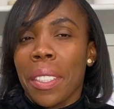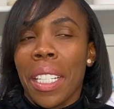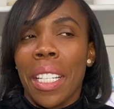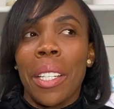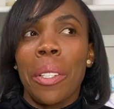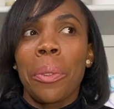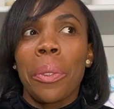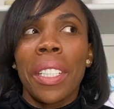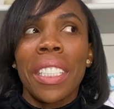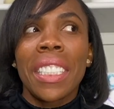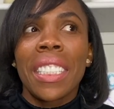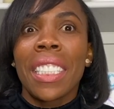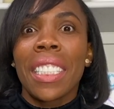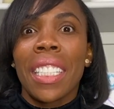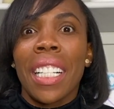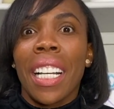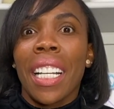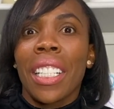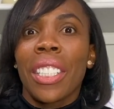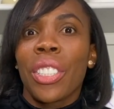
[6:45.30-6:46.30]
it wasn't
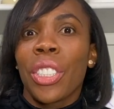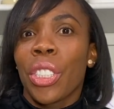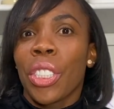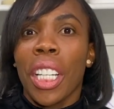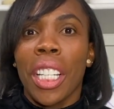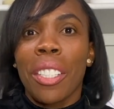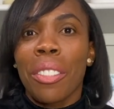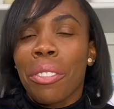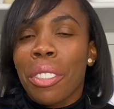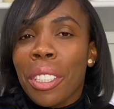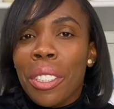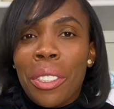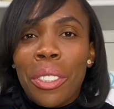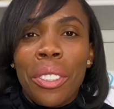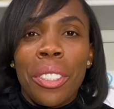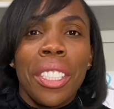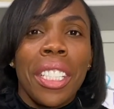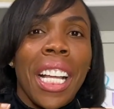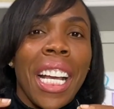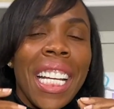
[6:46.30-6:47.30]
like shaving
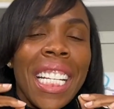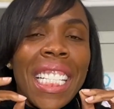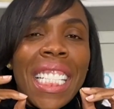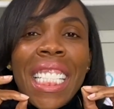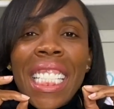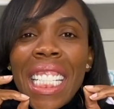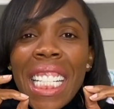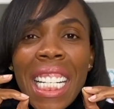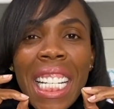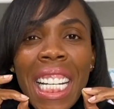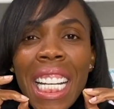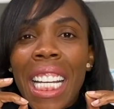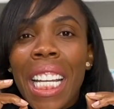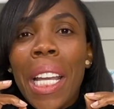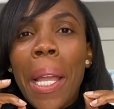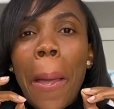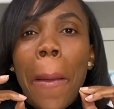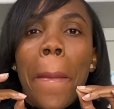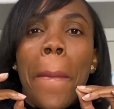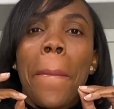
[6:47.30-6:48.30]
to like
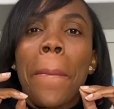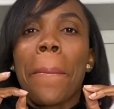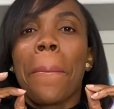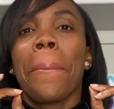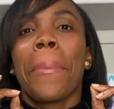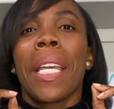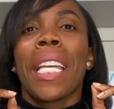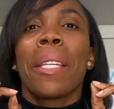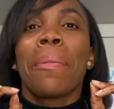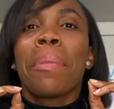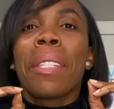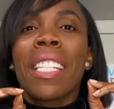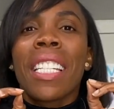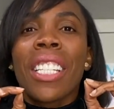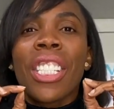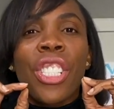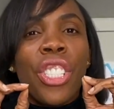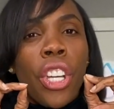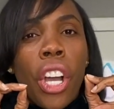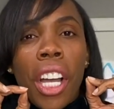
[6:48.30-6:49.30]

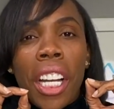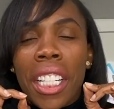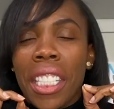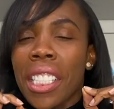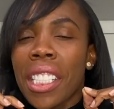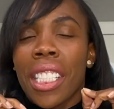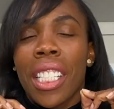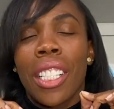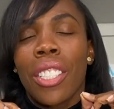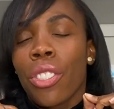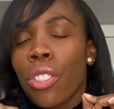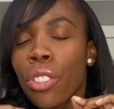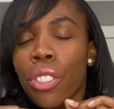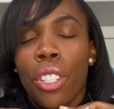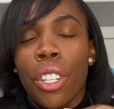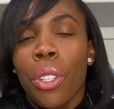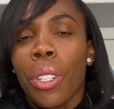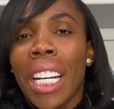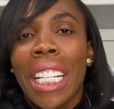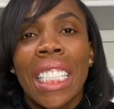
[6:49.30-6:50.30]
baby shark teeth.
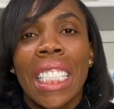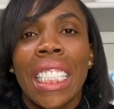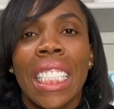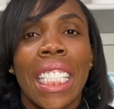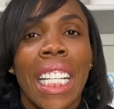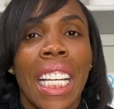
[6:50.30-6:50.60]
No, I didn't